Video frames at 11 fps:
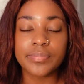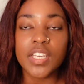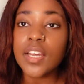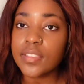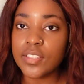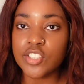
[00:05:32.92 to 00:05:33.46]

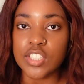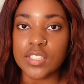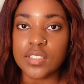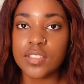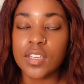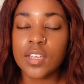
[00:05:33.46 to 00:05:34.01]
cut the
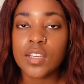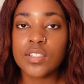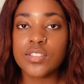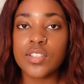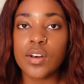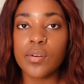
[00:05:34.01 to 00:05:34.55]
jeans
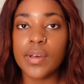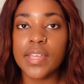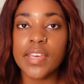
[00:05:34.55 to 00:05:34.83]
so